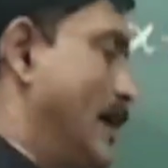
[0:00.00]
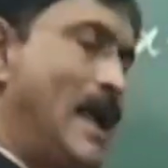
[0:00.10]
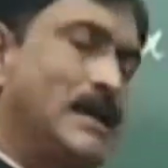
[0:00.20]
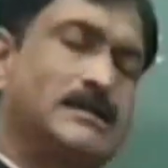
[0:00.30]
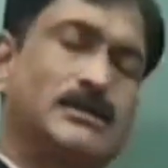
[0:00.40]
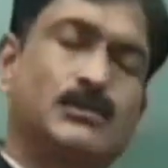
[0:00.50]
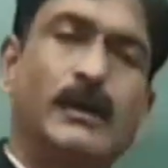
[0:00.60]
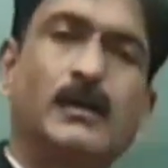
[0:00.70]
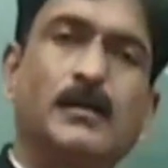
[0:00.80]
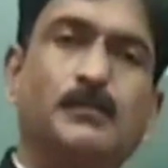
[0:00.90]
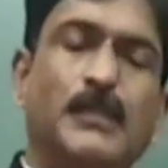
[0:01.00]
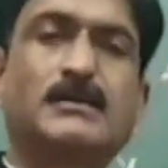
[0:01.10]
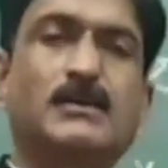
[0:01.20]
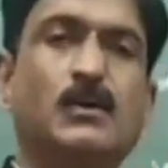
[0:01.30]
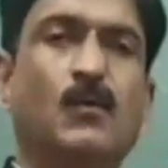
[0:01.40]
x square
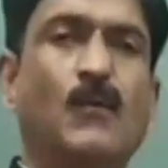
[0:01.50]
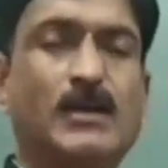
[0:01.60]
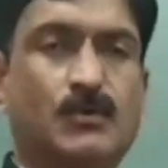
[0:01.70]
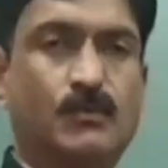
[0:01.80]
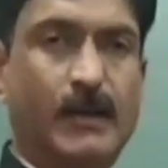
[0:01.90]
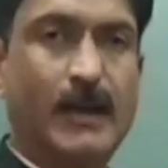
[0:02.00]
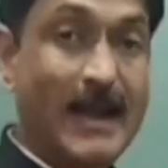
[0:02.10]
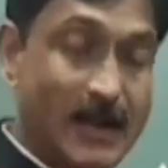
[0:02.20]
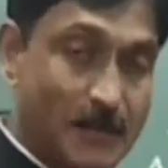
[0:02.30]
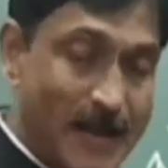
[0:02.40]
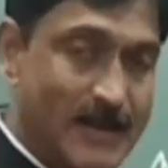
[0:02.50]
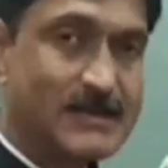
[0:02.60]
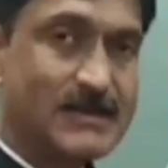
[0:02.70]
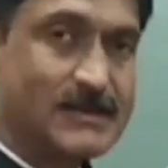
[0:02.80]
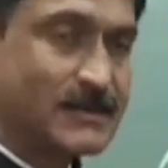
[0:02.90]
plus y square. It
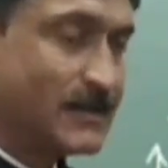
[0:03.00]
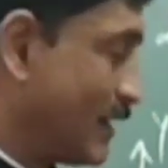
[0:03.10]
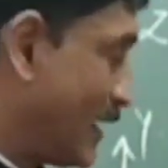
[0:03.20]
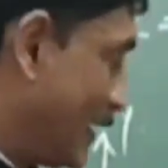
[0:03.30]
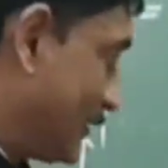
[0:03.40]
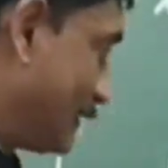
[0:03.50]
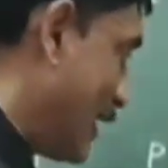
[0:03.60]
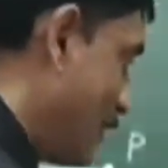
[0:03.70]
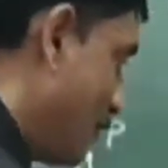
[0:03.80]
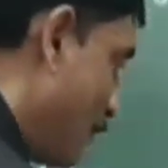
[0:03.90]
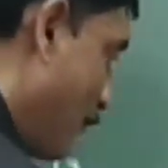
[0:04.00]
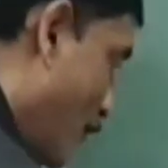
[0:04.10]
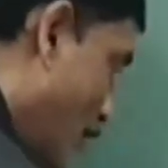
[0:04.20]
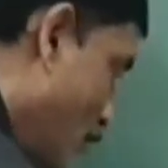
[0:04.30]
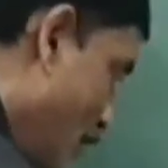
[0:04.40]
means the
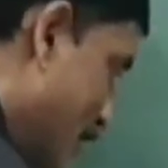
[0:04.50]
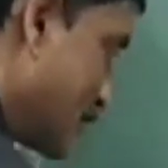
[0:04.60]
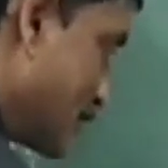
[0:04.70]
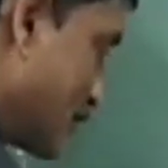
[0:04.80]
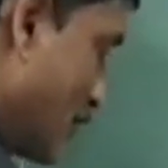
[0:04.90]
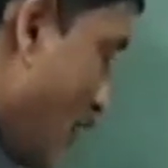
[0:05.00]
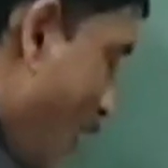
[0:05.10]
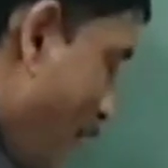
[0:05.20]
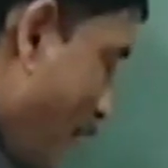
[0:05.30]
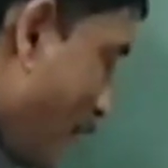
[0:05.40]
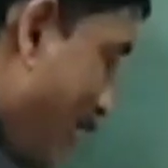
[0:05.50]
modulus of